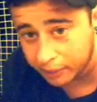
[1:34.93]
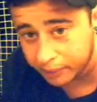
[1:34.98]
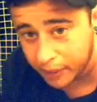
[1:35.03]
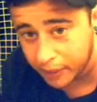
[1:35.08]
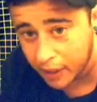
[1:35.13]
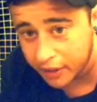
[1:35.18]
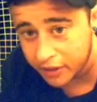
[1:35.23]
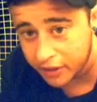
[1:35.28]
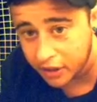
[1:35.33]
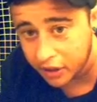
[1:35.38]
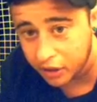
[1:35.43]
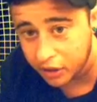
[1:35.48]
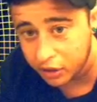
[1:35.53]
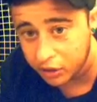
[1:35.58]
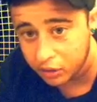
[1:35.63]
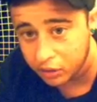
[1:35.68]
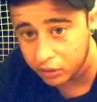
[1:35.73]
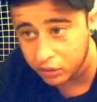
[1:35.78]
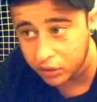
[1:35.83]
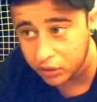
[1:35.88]

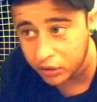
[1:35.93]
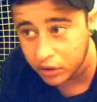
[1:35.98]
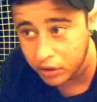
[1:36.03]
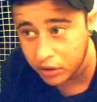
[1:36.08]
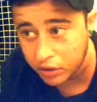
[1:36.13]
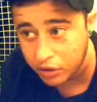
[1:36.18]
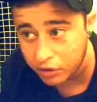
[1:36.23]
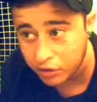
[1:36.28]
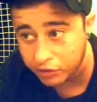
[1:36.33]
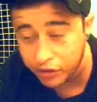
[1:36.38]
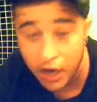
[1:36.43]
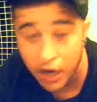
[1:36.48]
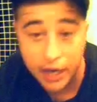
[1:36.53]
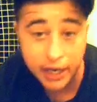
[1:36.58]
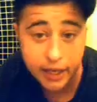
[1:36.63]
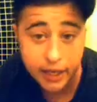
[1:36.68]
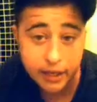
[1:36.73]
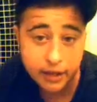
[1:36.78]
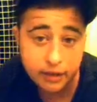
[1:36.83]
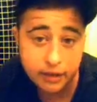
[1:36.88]
until
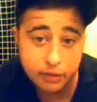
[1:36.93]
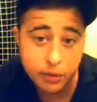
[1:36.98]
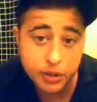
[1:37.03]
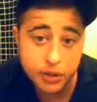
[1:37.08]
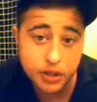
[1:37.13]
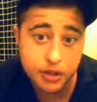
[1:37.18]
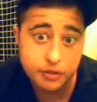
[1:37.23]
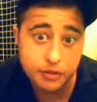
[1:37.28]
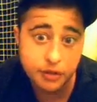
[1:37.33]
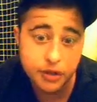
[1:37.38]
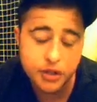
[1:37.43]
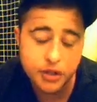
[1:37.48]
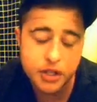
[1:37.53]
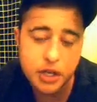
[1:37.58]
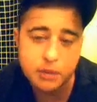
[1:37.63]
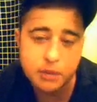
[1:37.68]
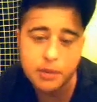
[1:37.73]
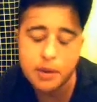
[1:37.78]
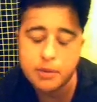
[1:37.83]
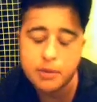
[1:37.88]
Friday was the
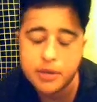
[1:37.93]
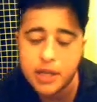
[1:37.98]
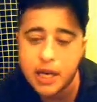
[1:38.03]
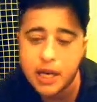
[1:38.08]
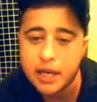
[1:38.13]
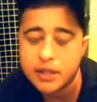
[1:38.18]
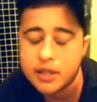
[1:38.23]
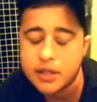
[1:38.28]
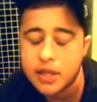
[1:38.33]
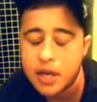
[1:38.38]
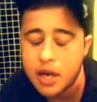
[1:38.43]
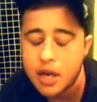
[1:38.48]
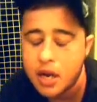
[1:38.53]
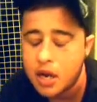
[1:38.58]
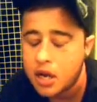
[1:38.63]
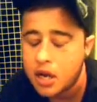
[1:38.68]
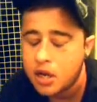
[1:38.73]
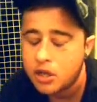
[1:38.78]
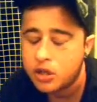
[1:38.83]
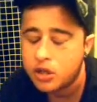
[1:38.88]
first time I was asked.
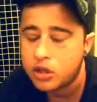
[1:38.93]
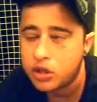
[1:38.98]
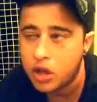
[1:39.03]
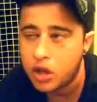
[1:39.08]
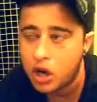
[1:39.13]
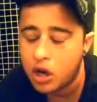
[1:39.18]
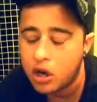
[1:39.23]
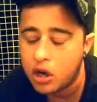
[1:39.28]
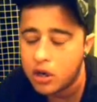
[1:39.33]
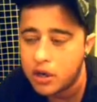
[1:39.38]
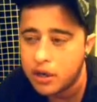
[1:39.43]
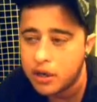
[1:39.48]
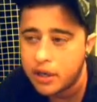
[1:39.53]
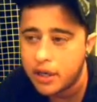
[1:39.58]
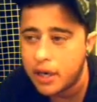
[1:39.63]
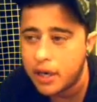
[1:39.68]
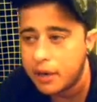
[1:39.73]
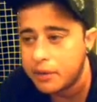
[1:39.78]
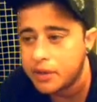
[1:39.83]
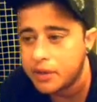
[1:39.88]
So,
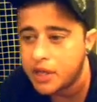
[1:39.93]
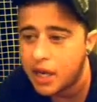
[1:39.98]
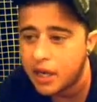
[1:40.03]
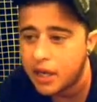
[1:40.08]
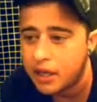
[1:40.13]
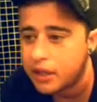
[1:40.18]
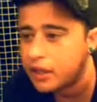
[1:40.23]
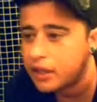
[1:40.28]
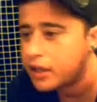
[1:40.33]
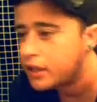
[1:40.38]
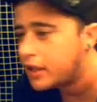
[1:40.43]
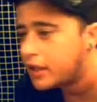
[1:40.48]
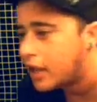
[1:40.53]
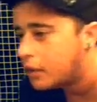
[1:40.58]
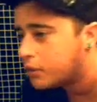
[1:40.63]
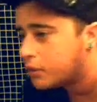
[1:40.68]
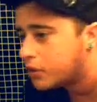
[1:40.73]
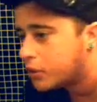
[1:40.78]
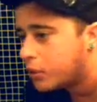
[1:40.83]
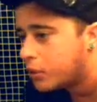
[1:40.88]
and I was kind of like,
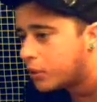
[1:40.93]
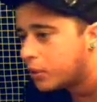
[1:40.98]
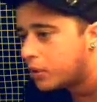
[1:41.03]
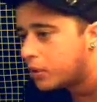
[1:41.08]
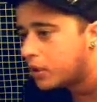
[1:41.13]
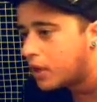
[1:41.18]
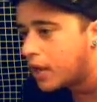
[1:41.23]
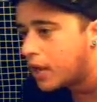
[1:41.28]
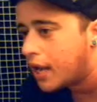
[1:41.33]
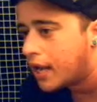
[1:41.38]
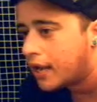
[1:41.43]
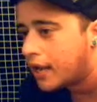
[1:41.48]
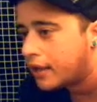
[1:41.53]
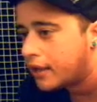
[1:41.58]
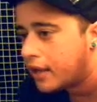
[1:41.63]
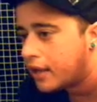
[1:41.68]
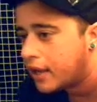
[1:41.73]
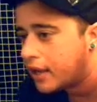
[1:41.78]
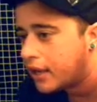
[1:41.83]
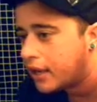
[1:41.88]
that was cool.
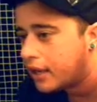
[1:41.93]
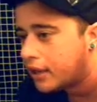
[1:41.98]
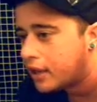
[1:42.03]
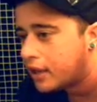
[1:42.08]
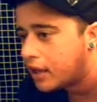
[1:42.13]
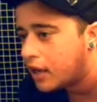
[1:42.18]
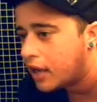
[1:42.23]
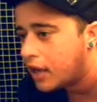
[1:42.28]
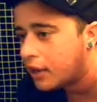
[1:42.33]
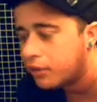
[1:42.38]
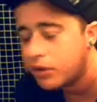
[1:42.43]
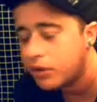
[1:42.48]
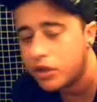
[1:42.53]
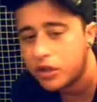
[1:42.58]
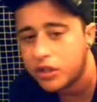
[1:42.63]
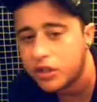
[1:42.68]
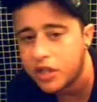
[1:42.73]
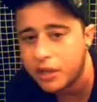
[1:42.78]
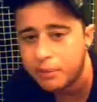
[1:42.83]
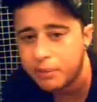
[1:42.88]
And then I
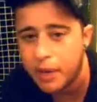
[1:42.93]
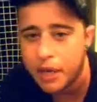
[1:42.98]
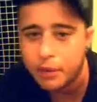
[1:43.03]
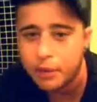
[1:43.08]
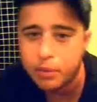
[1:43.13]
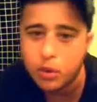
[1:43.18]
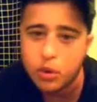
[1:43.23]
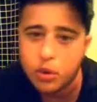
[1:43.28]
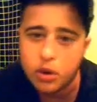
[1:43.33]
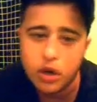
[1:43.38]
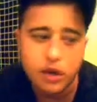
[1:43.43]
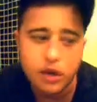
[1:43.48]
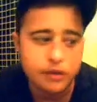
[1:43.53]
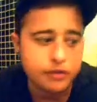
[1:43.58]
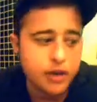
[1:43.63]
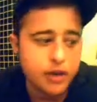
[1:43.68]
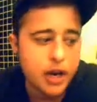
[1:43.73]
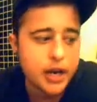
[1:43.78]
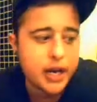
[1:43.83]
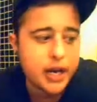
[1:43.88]
was just sitting by the pool
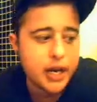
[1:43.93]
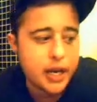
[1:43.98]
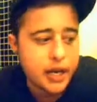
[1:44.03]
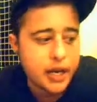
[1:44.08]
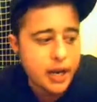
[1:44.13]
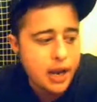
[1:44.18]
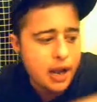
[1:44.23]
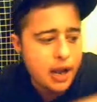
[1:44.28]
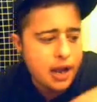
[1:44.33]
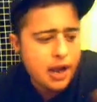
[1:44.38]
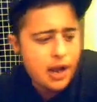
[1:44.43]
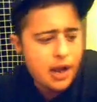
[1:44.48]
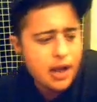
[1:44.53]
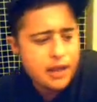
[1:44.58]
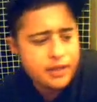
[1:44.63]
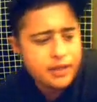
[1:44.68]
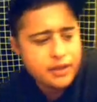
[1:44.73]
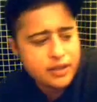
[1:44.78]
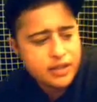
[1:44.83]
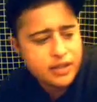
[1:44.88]
on Friday,
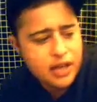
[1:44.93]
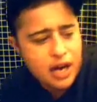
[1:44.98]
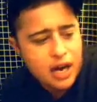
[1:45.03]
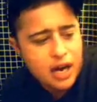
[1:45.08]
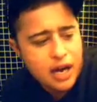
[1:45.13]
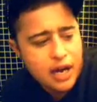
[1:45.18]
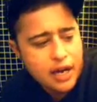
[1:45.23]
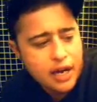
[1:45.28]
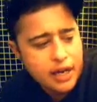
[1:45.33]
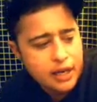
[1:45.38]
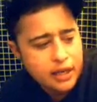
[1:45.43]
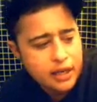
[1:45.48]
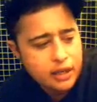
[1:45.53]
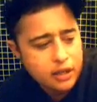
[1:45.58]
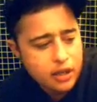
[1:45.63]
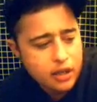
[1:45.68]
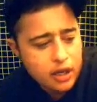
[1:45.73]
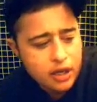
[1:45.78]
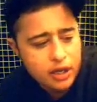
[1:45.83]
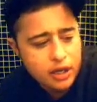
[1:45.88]
and this
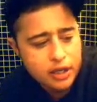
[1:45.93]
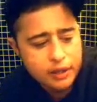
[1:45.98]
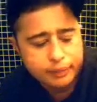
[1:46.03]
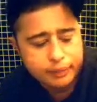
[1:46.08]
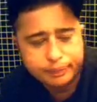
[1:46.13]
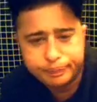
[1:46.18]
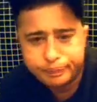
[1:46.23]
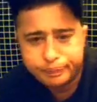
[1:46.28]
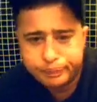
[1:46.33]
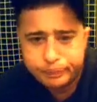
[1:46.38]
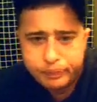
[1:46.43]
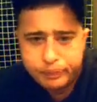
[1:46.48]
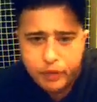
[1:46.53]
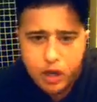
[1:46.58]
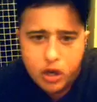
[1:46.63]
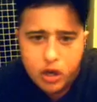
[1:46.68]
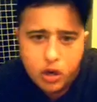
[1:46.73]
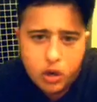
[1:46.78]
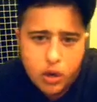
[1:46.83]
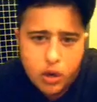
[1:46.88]
guy,
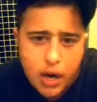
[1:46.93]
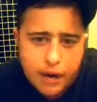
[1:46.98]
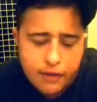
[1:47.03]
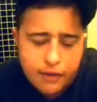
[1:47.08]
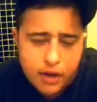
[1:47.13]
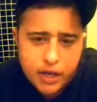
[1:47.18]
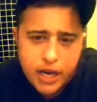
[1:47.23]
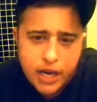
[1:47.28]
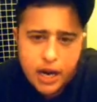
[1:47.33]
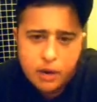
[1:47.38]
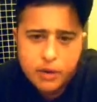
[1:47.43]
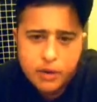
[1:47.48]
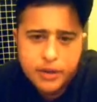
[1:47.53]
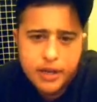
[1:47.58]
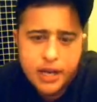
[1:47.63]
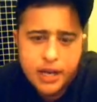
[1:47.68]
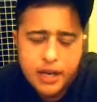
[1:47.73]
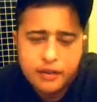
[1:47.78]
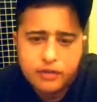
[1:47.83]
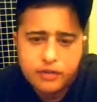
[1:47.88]
who I've hung out
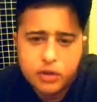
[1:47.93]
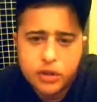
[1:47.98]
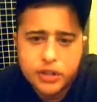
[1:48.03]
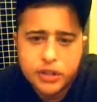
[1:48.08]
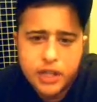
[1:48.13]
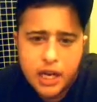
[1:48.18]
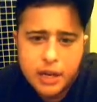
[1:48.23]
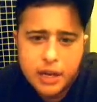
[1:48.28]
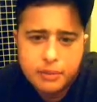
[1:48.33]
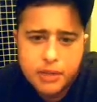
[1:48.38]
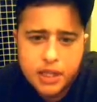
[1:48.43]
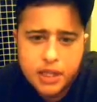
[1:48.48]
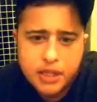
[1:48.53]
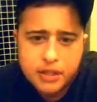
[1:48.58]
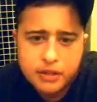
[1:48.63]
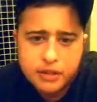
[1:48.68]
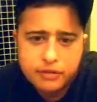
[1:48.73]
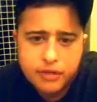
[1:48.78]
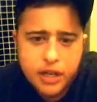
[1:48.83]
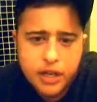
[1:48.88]
with a handful of times,
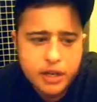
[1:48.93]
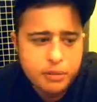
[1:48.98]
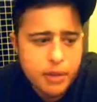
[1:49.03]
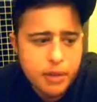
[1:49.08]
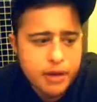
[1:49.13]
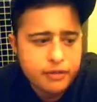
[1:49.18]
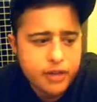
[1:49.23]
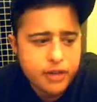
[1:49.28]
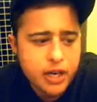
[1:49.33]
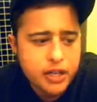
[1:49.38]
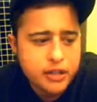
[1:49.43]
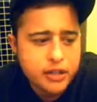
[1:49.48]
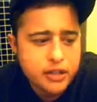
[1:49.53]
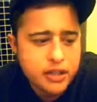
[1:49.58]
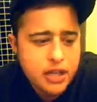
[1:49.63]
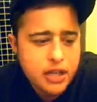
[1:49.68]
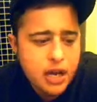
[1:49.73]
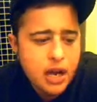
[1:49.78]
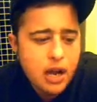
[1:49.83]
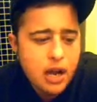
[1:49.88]
he's a friend of my
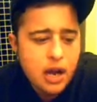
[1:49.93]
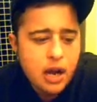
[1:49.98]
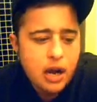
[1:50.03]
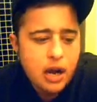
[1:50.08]
friend's,